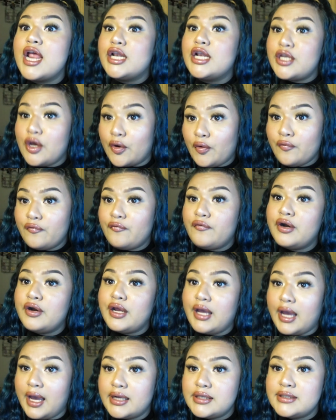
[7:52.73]
Don't
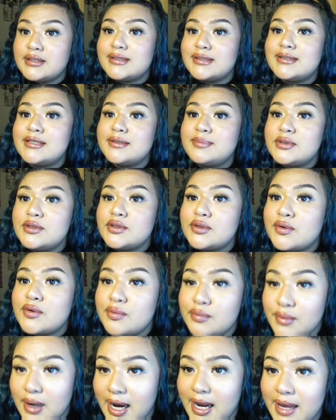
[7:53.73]
forget to
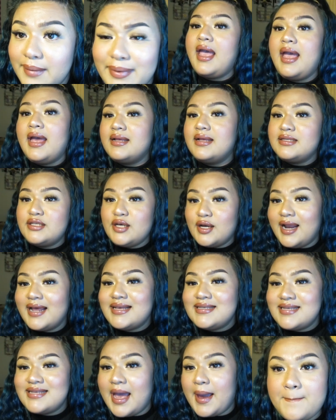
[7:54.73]
subscribe, and until
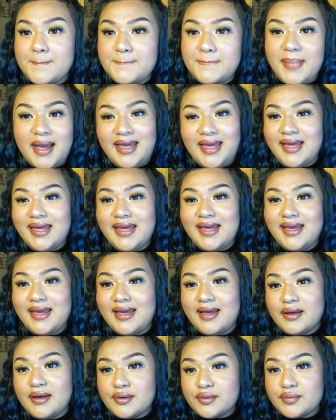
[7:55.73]
next time,
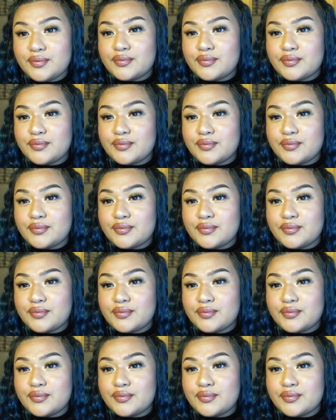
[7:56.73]
bye.